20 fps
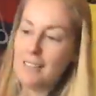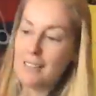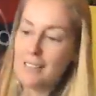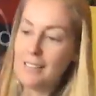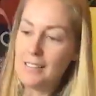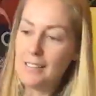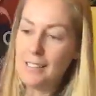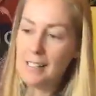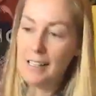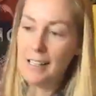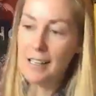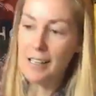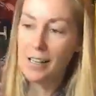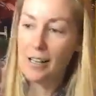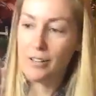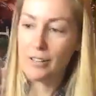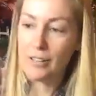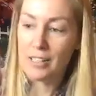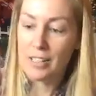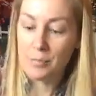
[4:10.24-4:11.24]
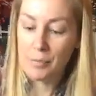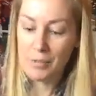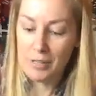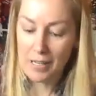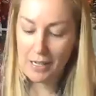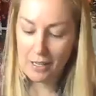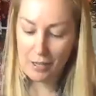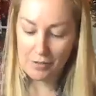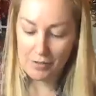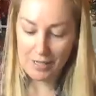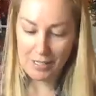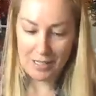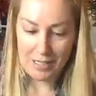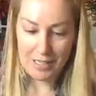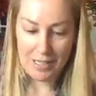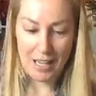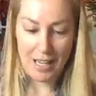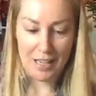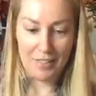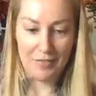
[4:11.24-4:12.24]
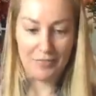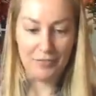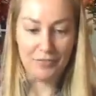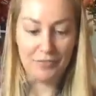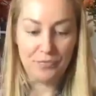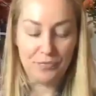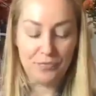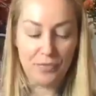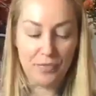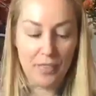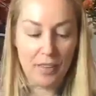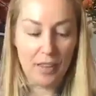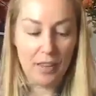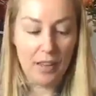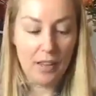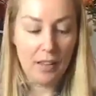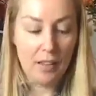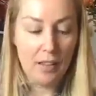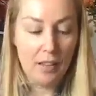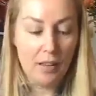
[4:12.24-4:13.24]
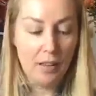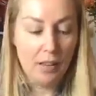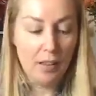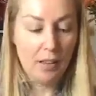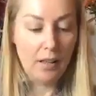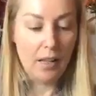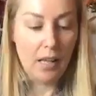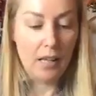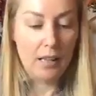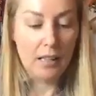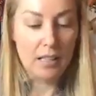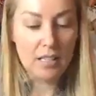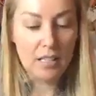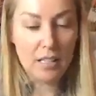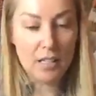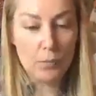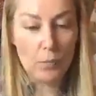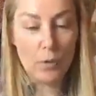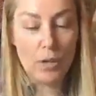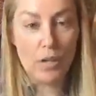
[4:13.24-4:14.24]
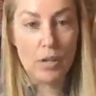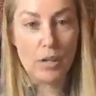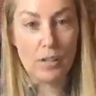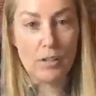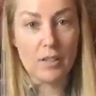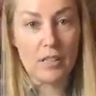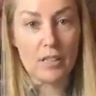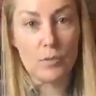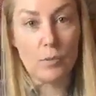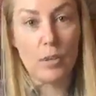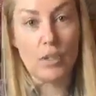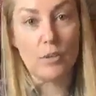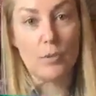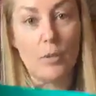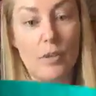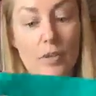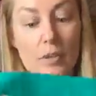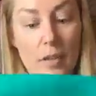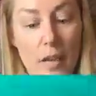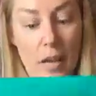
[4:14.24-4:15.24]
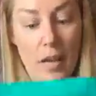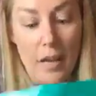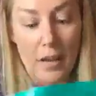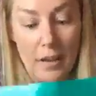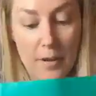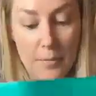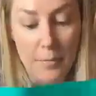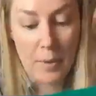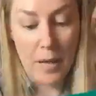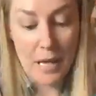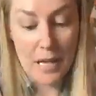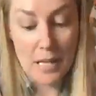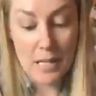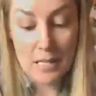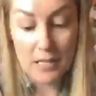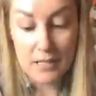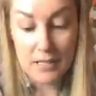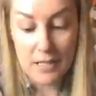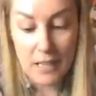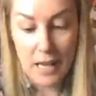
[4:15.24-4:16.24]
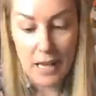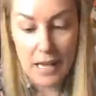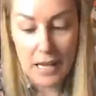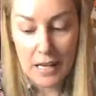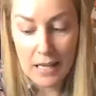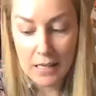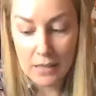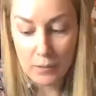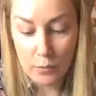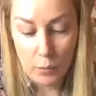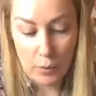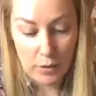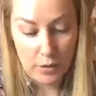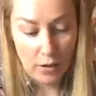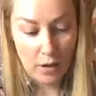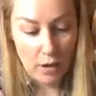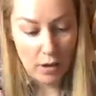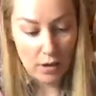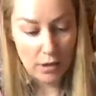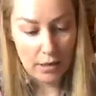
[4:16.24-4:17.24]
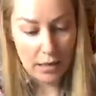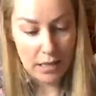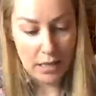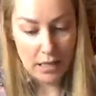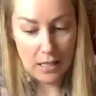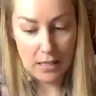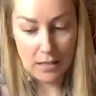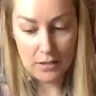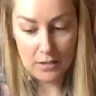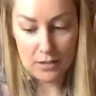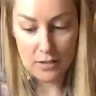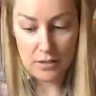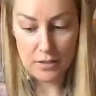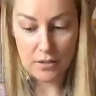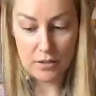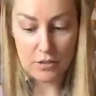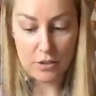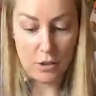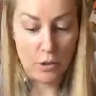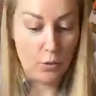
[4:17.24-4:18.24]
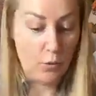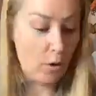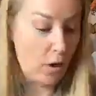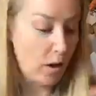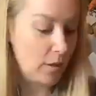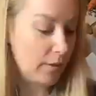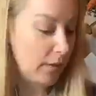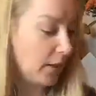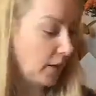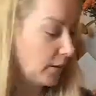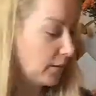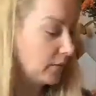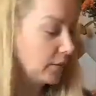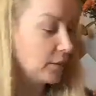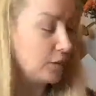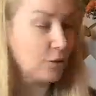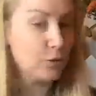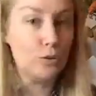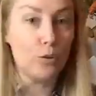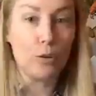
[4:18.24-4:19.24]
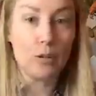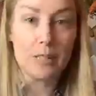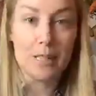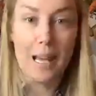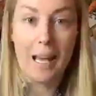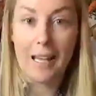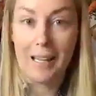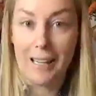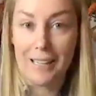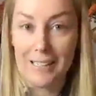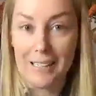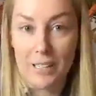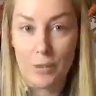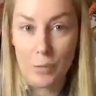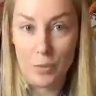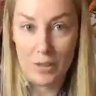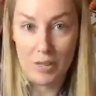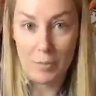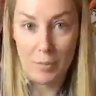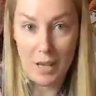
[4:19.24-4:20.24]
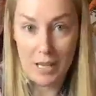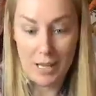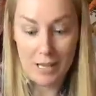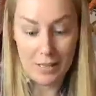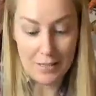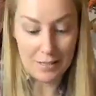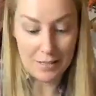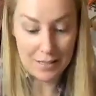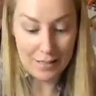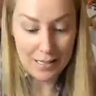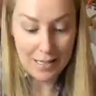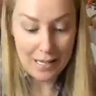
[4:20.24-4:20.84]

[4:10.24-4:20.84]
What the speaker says: Now let's put that off to the side. And this works with paste and with our inks. So on that little door tag, I did it with the paste,